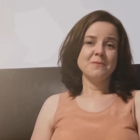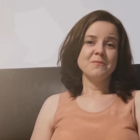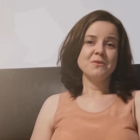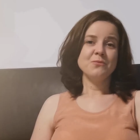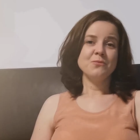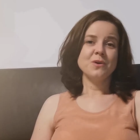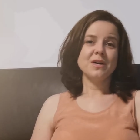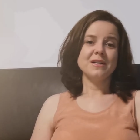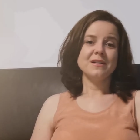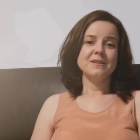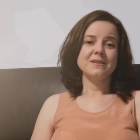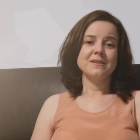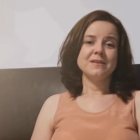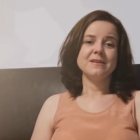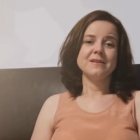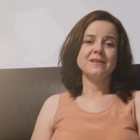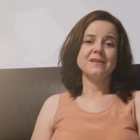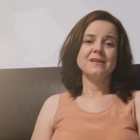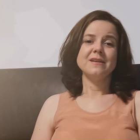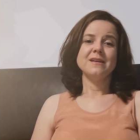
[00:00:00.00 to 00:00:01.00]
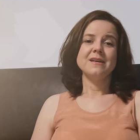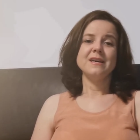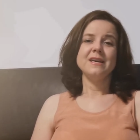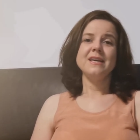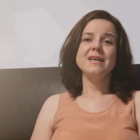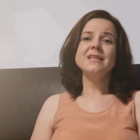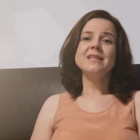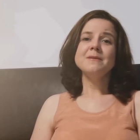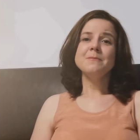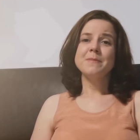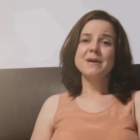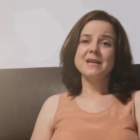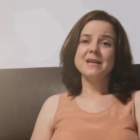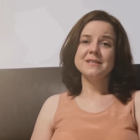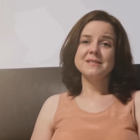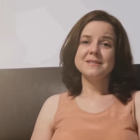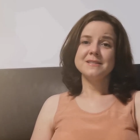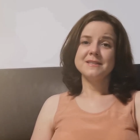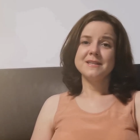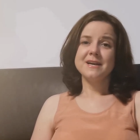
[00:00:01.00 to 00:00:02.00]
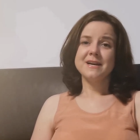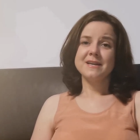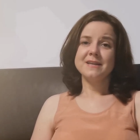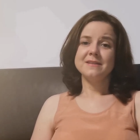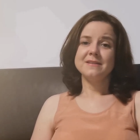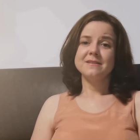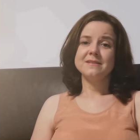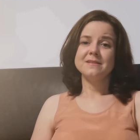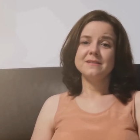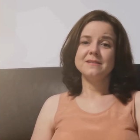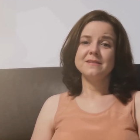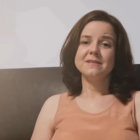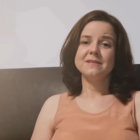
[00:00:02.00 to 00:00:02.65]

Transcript: Number 1. Eat a balanced diet.